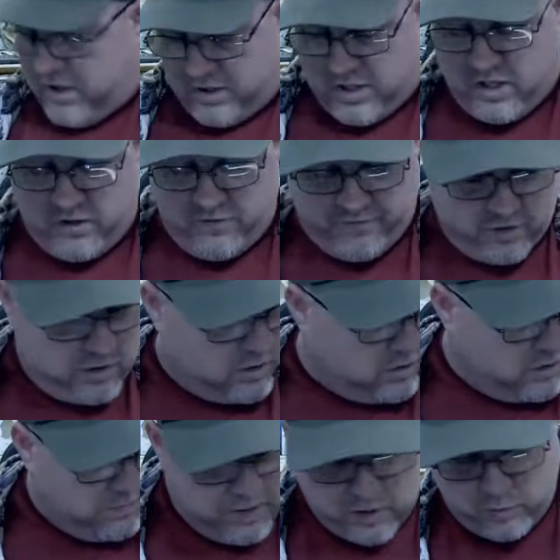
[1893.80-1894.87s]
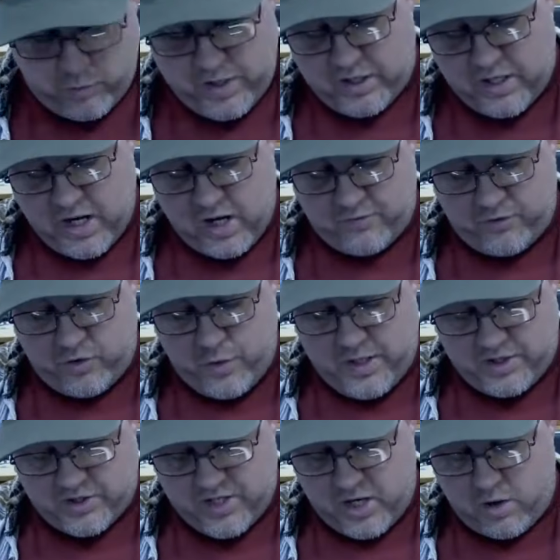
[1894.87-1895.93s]
thing for about a week and a half, 2
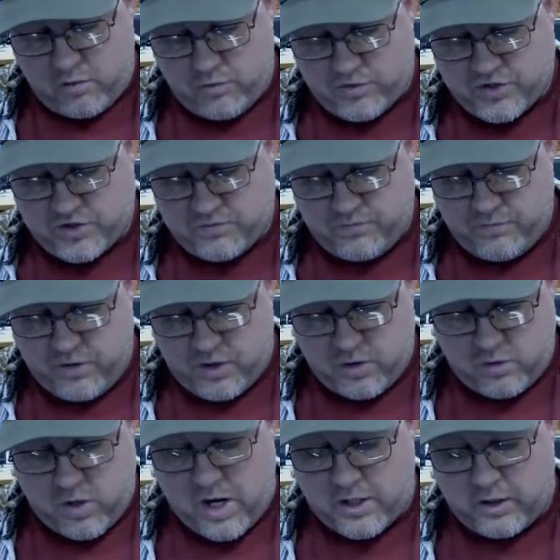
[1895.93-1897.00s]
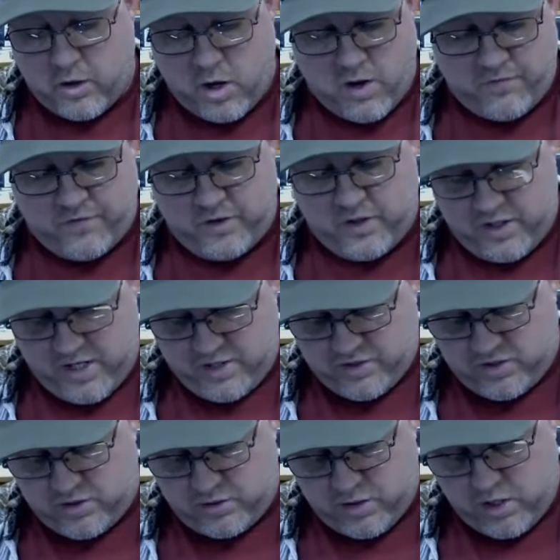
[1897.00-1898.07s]
weeks now, on and off, and it
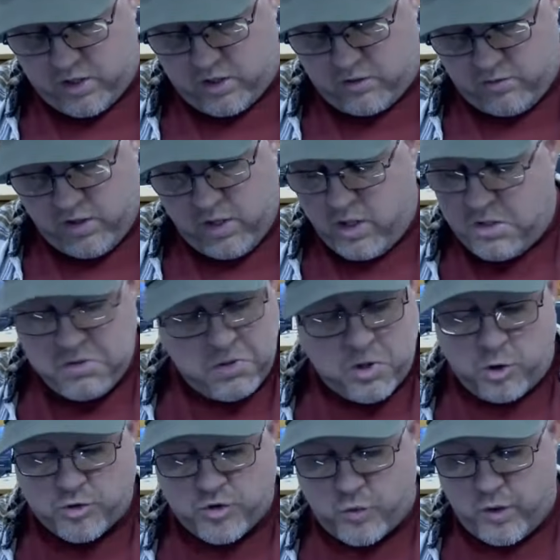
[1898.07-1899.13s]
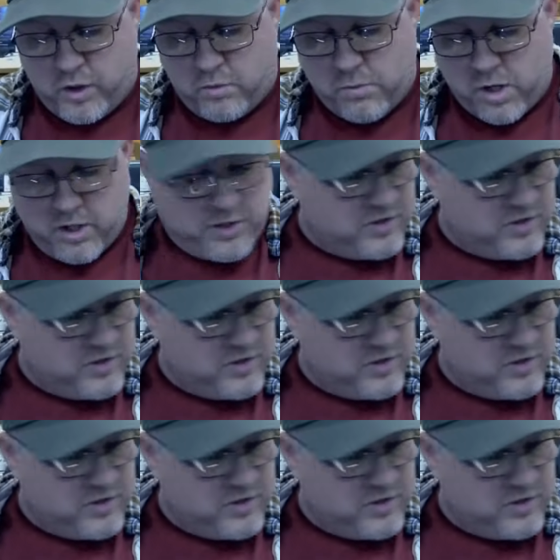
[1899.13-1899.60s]
hasn't done no squiggle marks,